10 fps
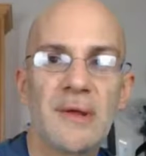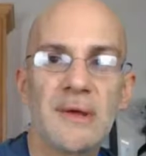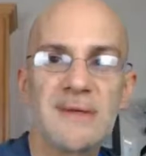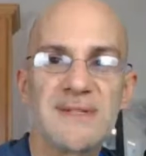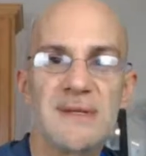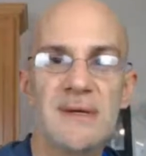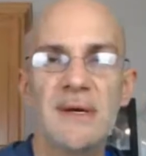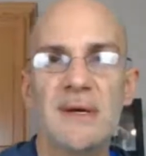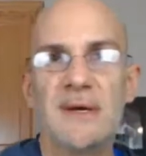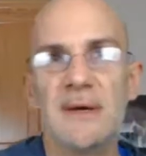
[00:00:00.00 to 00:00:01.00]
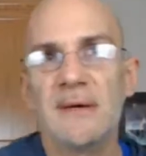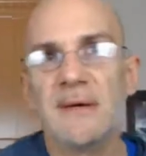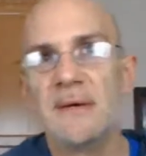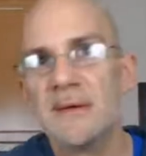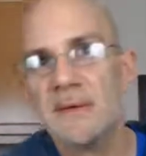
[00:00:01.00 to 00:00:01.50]
is
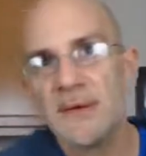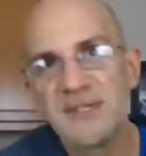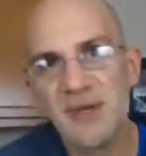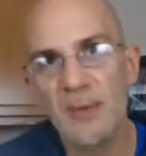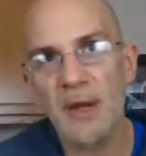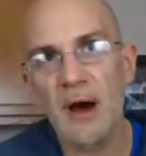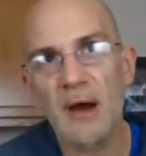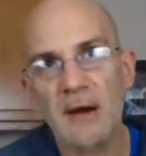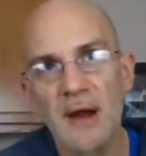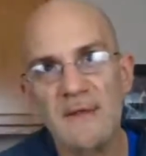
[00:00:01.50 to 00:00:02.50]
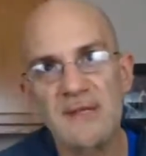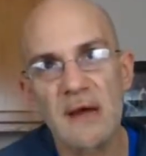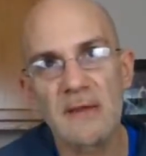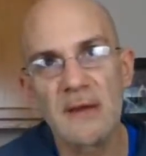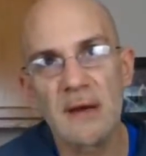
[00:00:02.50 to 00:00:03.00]
there's so many autographs
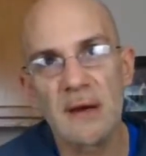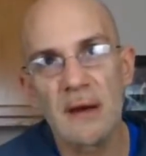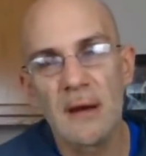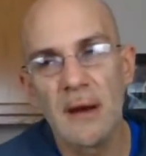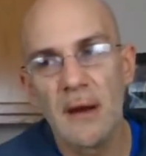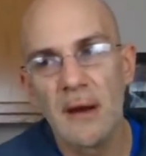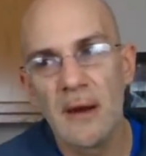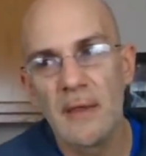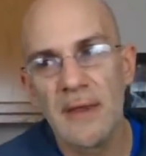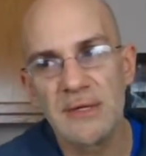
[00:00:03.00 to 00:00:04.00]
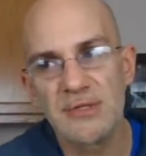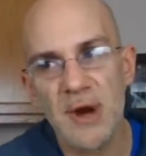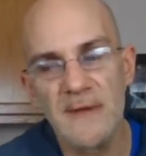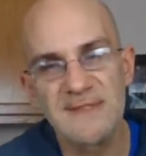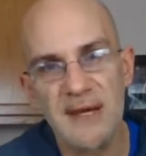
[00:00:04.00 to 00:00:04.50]
out there that it
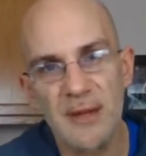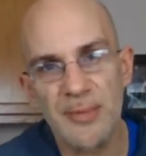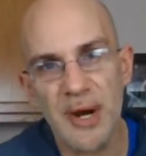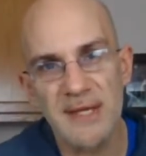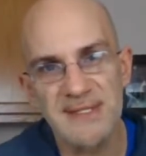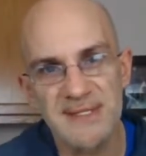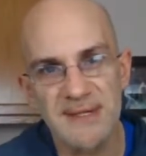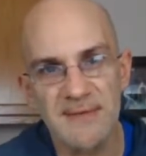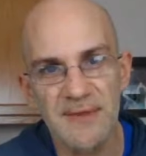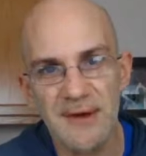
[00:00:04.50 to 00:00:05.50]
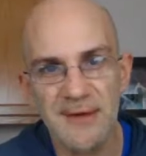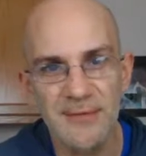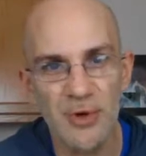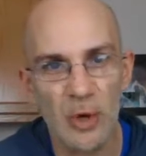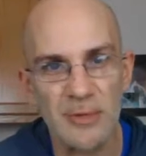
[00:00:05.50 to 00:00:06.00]
drives down the prices of the
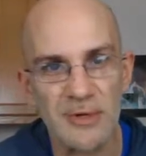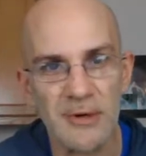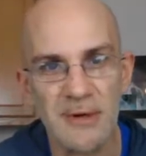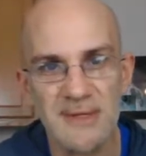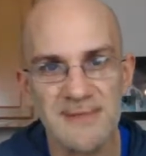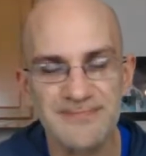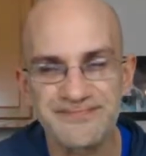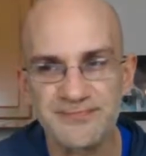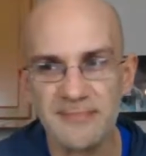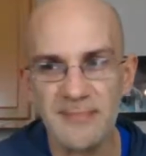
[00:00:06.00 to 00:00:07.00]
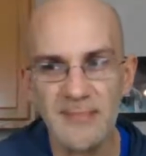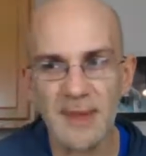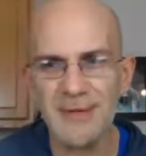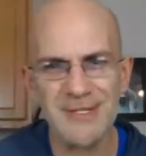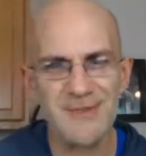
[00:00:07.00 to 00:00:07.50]
normal cards
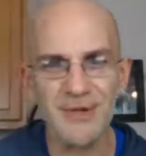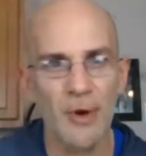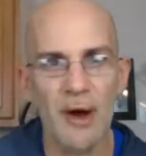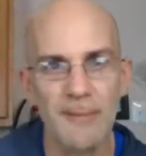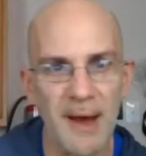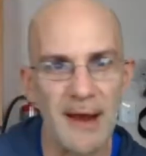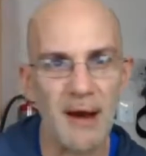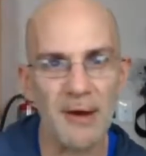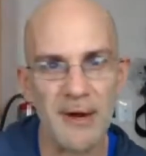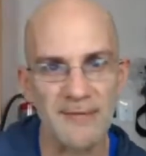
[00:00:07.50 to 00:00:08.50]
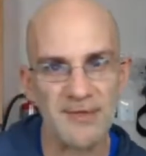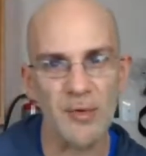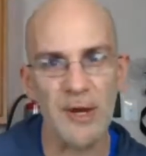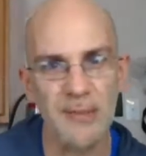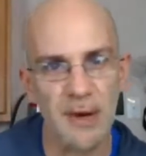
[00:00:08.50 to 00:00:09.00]
because you can go on and buy an autograph
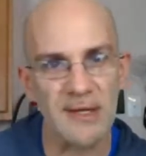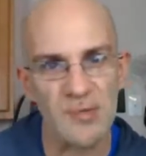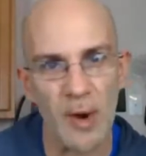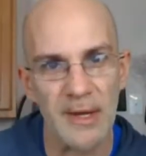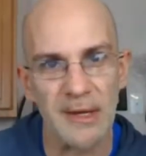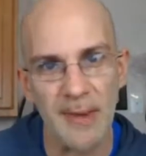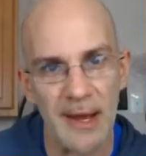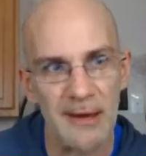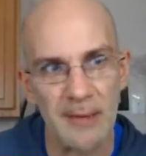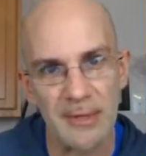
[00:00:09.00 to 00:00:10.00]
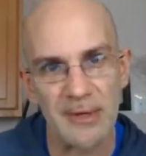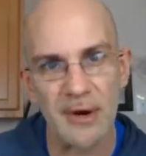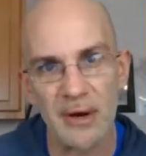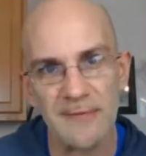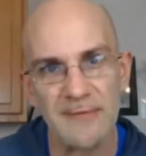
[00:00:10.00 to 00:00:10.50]
for $20. Why are you going to buy a numbered
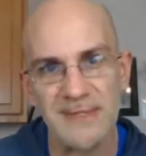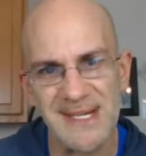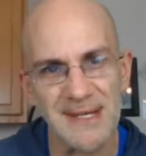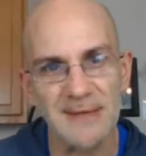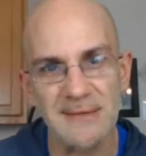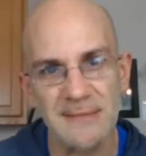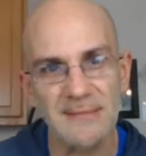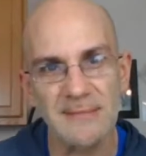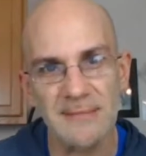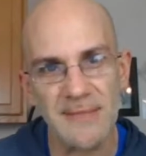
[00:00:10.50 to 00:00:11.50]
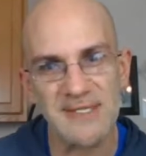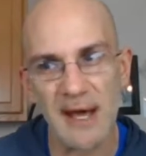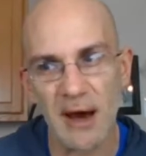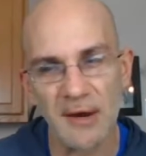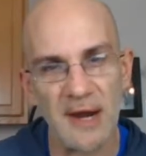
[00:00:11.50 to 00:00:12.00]
card for 10? Because
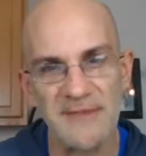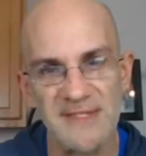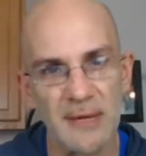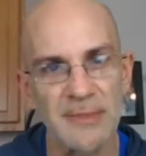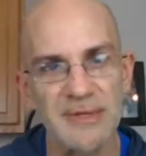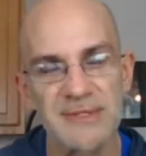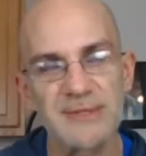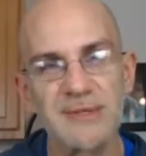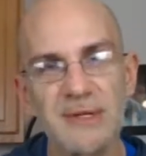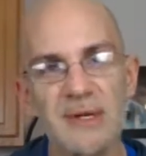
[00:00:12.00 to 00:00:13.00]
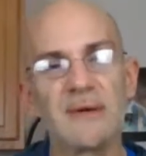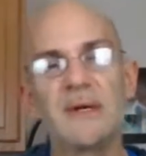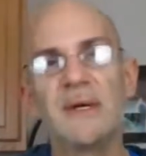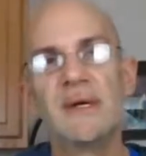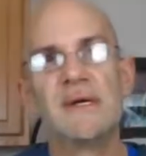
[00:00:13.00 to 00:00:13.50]
that autograph is numbered too,
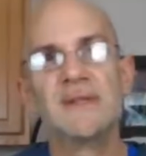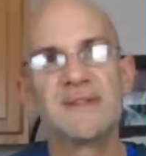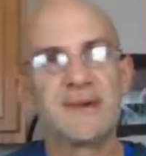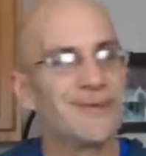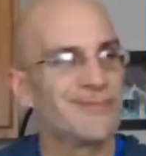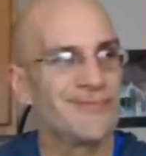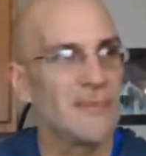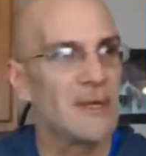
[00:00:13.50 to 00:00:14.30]
So